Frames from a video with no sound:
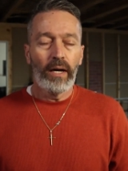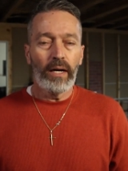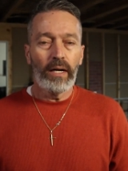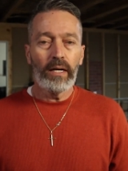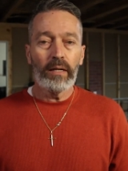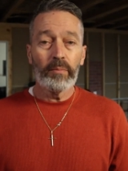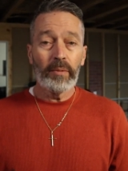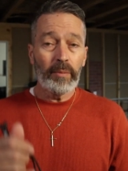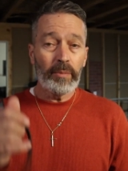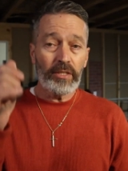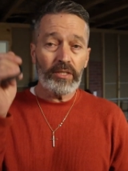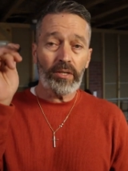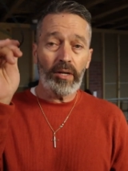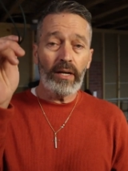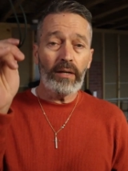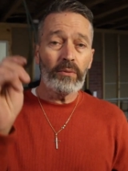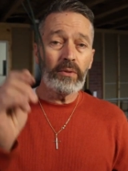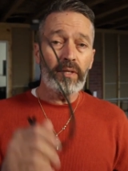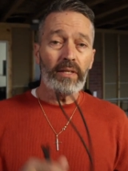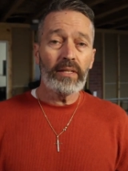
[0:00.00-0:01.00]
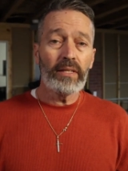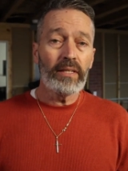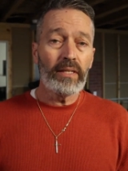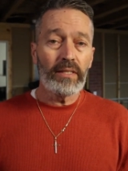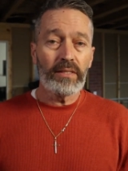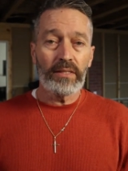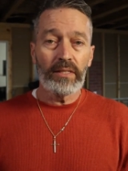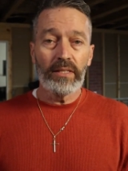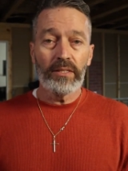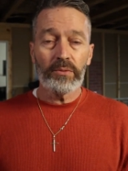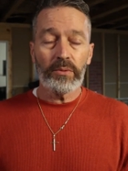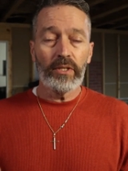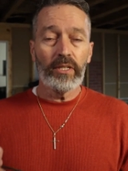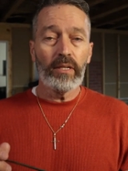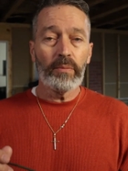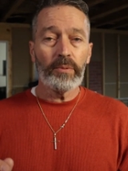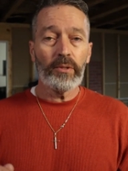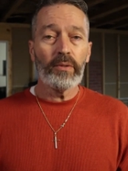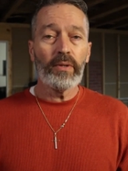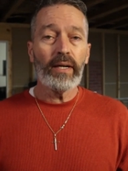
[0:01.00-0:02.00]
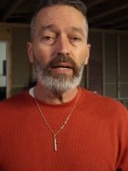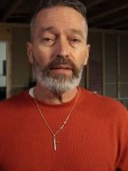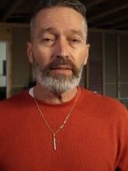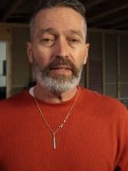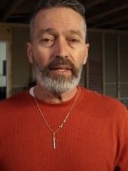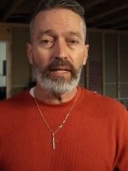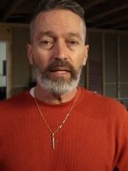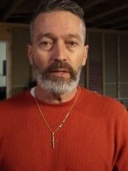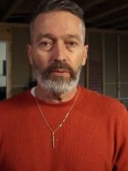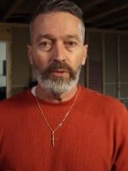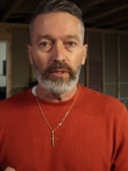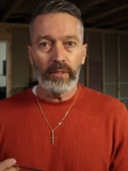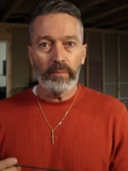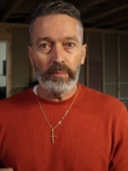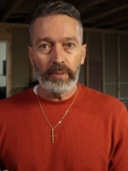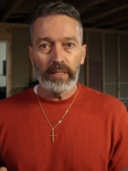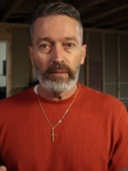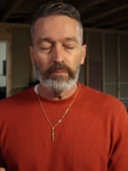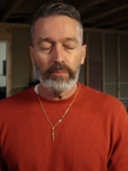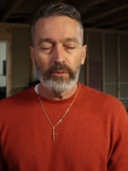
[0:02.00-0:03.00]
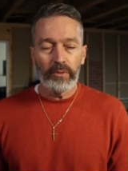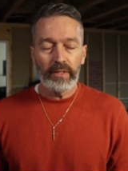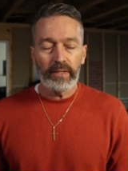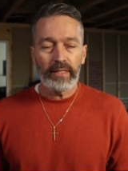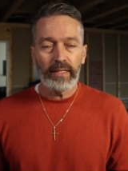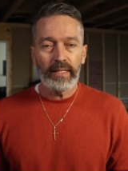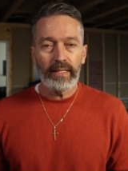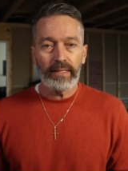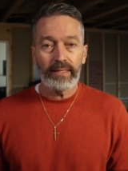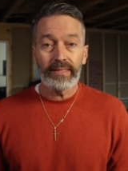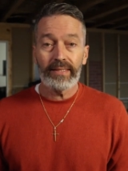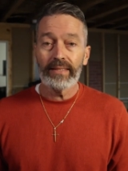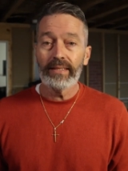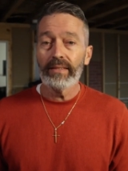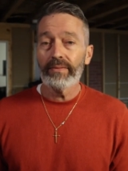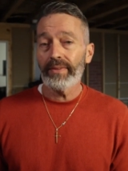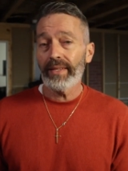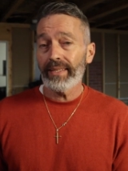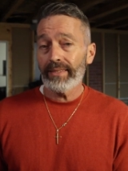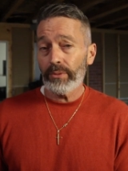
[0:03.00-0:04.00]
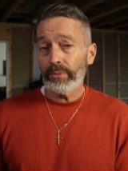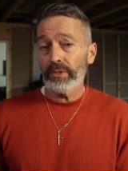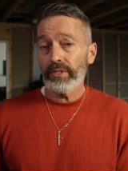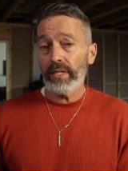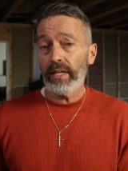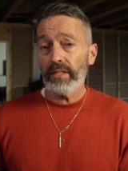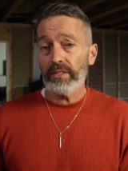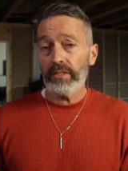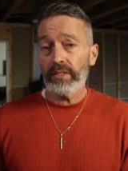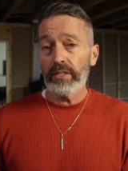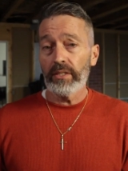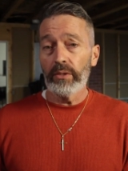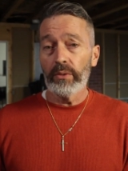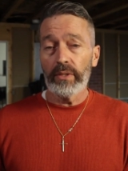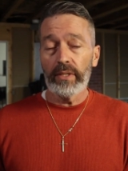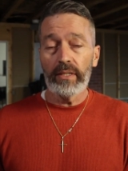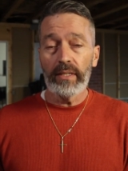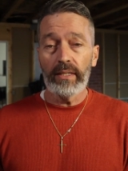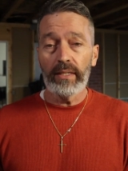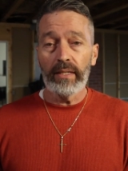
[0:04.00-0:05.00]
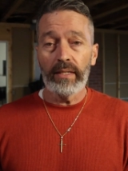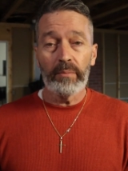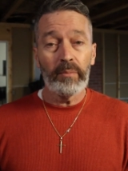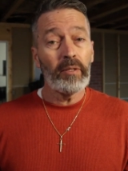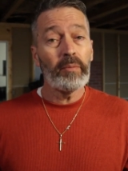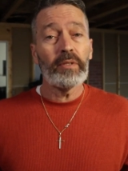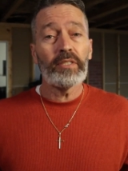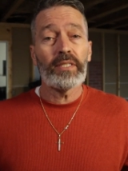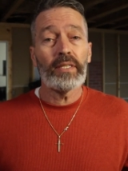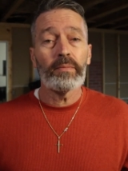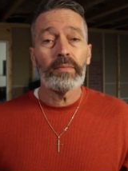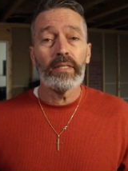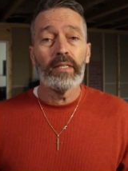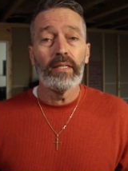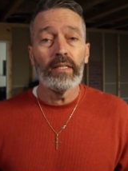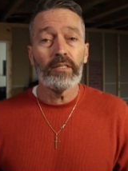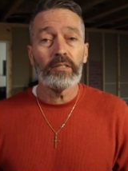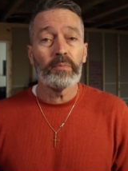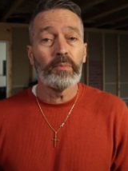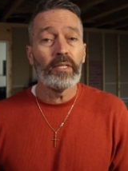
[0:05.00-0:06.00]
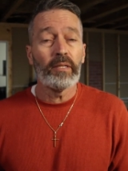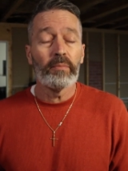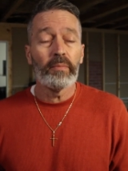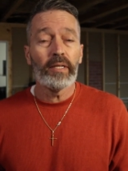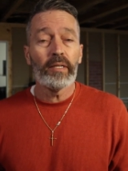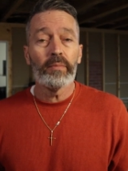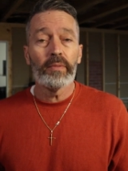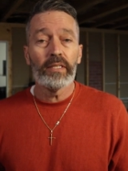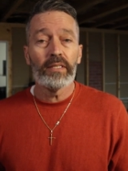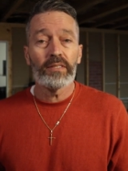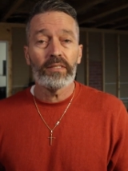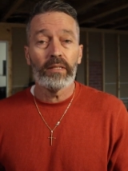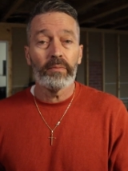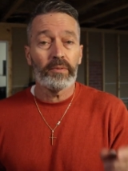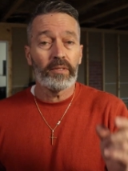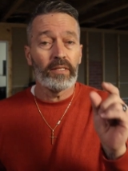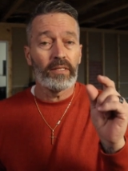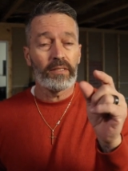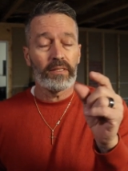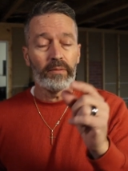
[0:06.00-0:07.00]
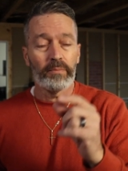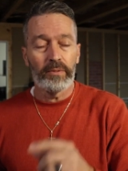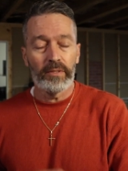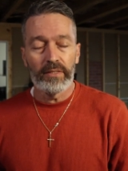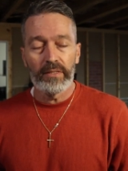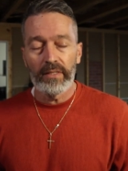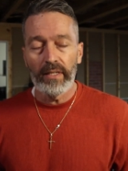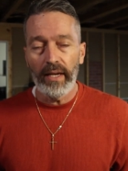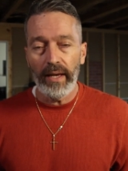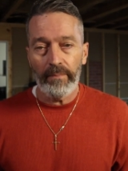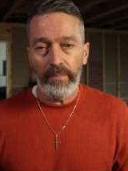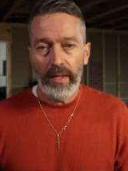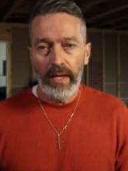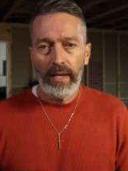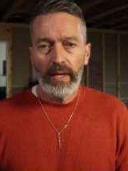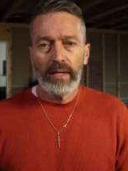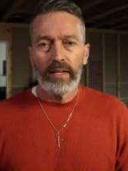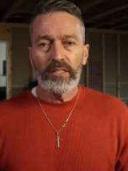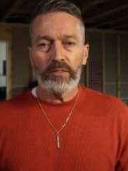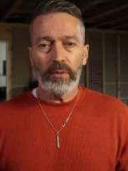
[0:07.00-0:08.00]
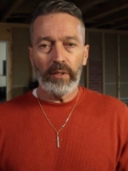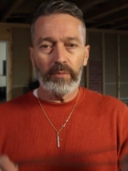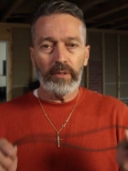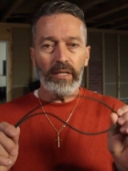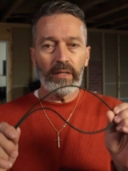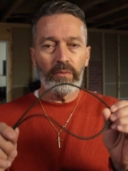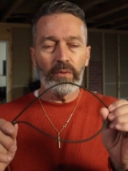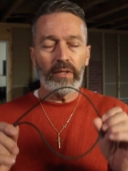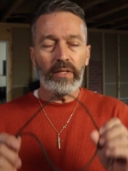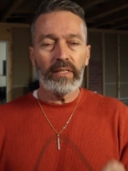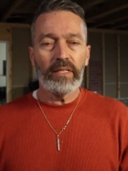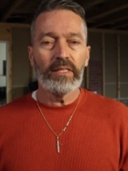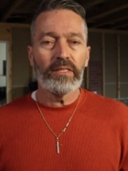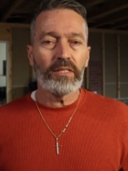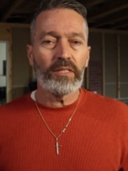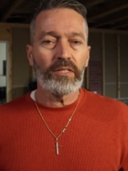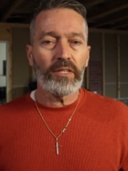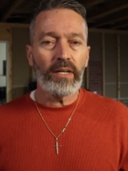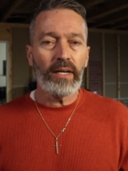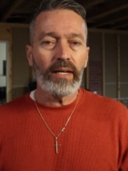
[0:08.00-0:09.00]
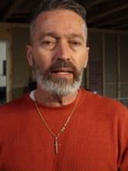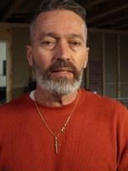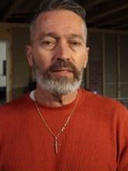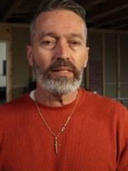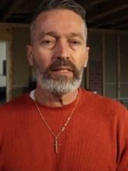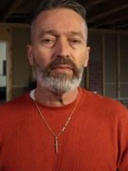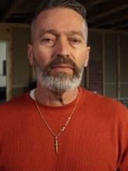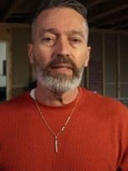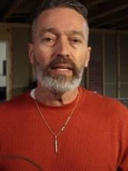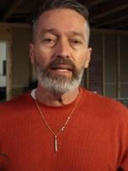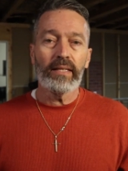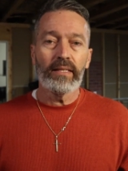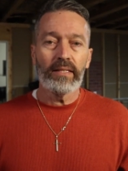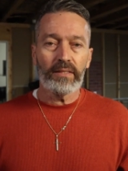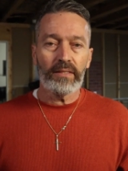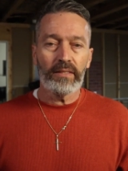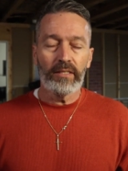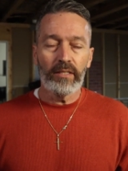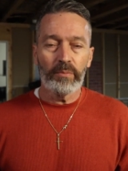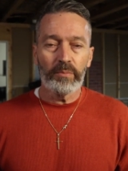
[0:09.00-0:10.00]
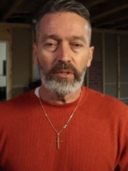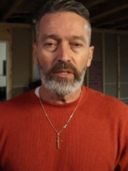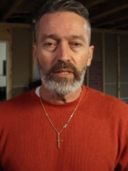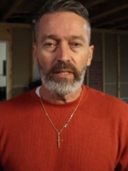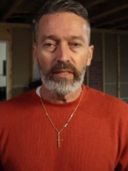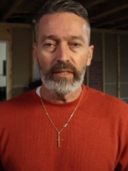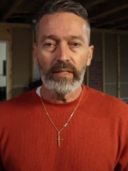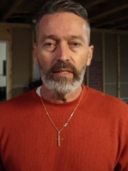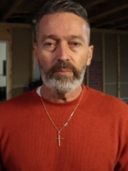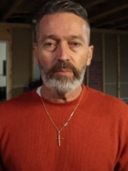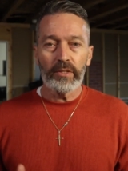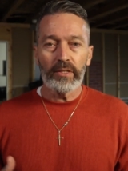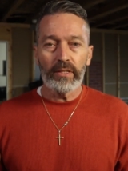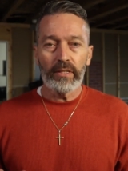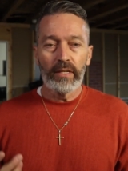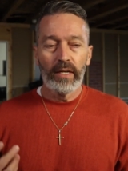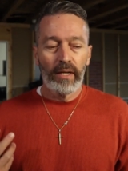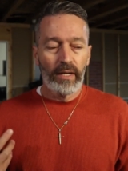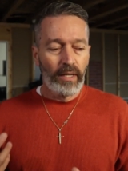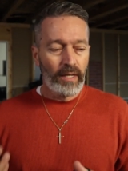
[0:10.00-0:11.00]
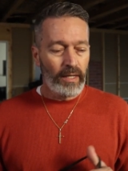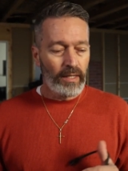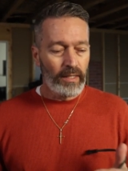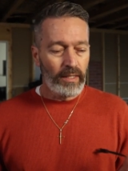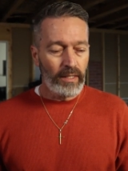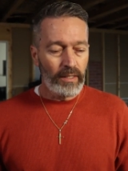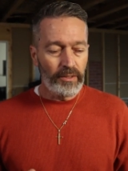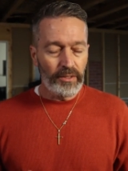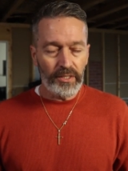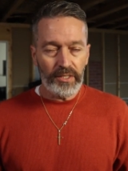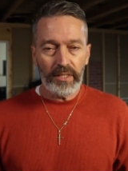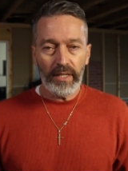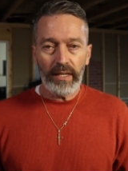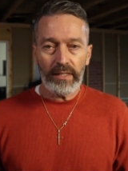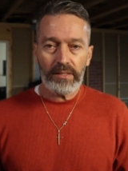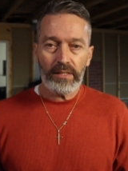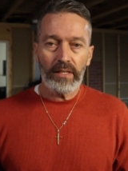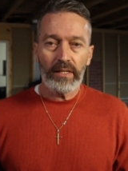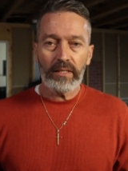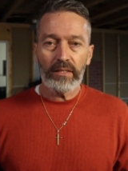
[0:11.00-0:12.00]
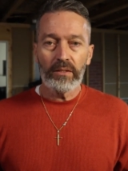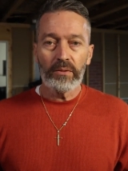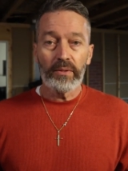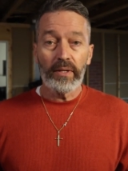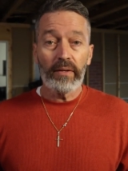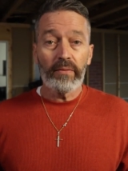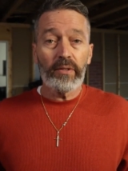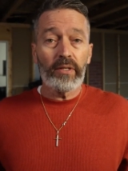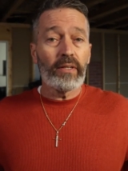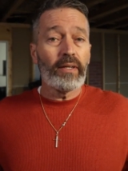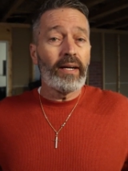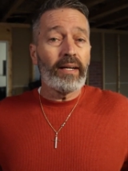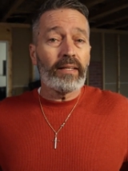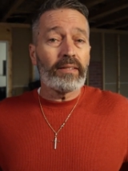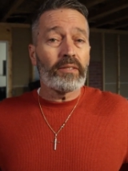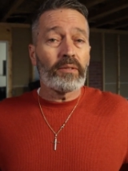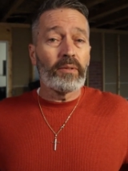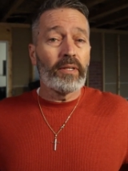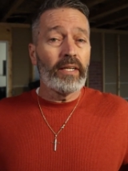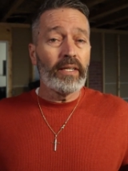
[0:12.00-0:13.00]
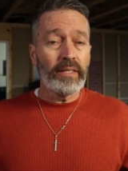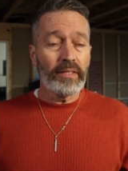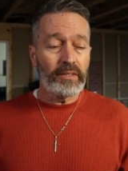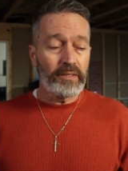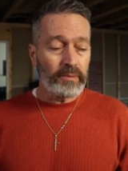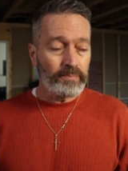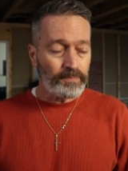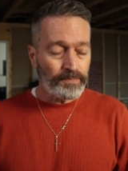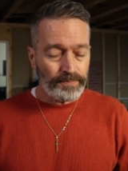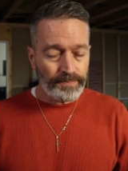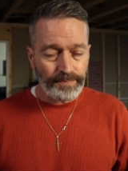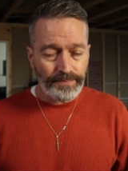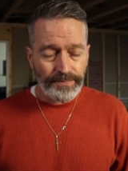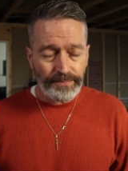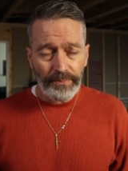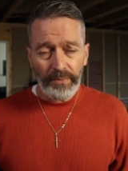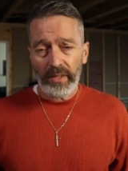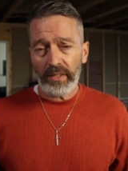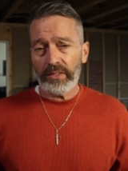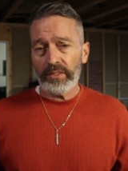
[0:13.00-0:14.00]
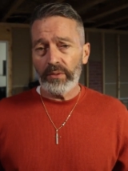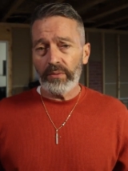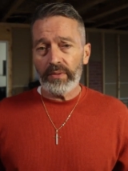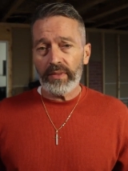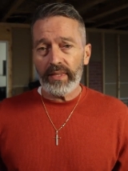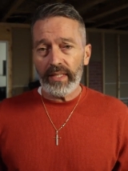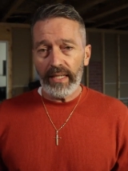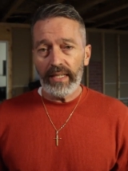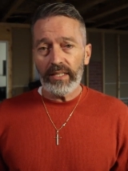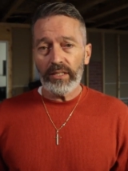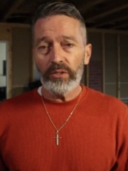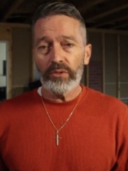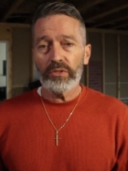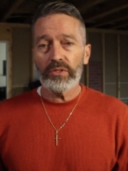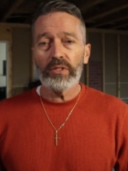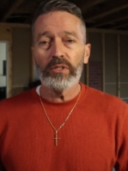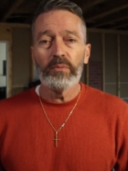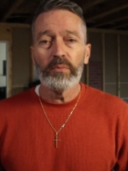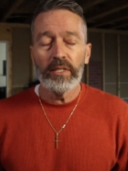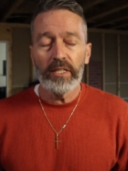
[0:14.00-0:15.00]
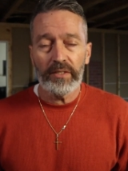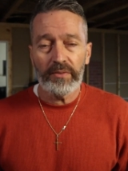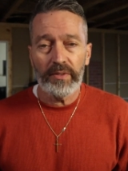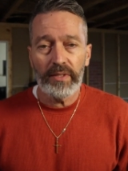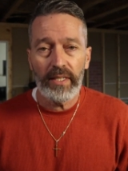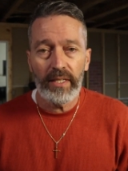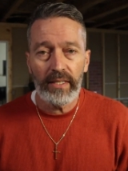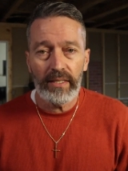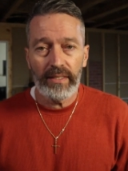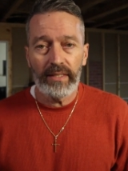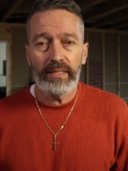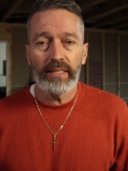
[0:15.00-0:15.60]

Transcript: maybe try one of these. These will help you out and kind of really pinpoint that to see if that's what's actually going on. It may be something else, but it may be something as simple as that. So maybe give one of these a try and see if that doesn't help you clean up your shot cycle whenever you're out at the range. So thank you so much for taking the